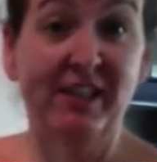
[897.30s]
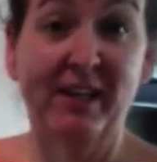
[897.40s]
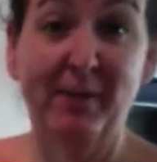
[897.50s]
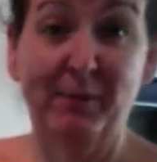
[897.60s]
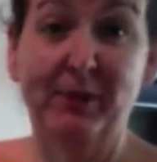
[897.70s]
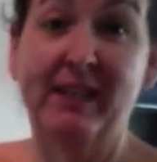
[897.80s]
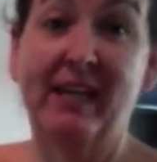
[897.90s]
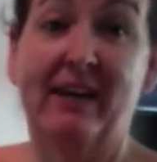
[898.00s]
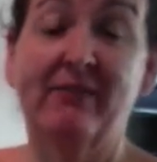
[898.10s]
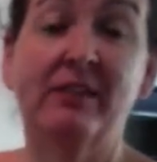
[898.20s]
that I put in the
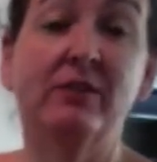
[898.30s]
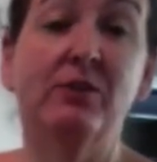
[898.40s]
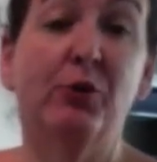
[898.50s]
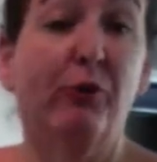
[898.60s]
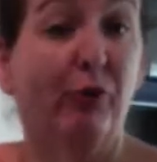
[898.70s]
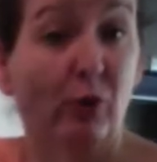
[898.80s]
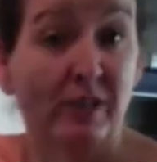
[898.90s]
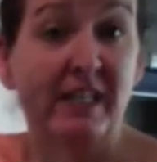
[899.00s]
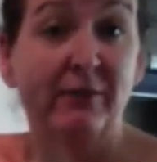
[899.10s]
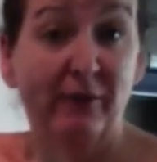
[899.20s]
oven took
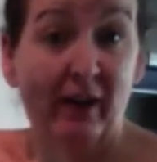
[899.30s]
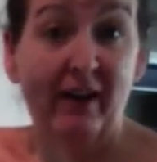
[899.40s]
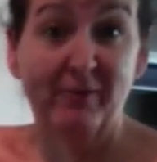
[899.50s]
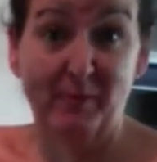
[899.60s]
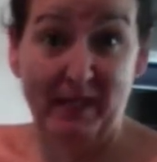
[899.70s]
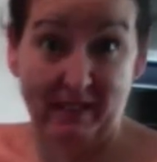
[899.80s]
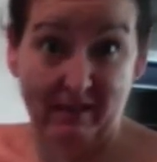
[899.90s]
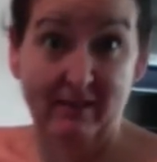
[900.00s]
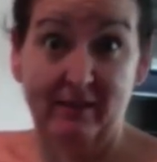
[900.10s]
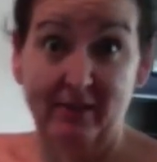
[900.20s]
forty-five
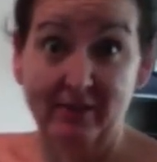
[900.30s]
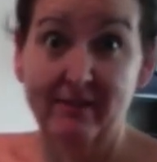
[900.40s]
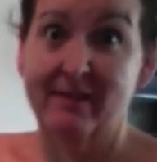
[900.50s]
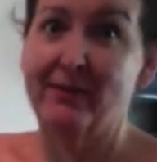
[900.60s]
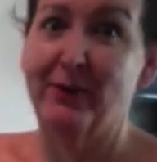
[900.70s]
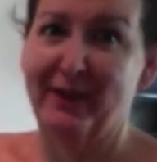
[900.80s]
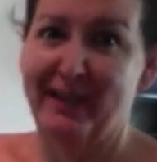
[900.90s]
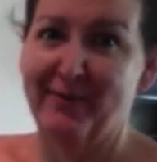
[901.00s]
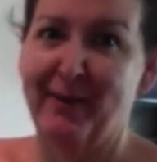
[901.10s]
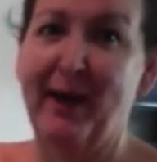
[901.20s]
minutes to cook, so not
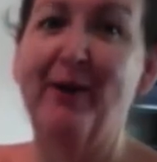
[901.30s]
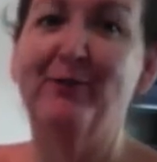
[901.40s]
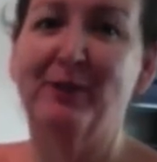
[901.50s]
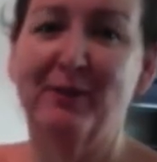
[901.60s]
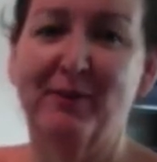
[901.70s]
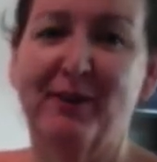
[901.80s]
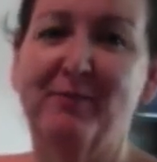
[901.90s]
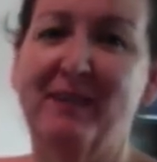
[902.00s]
half an hour, forty-five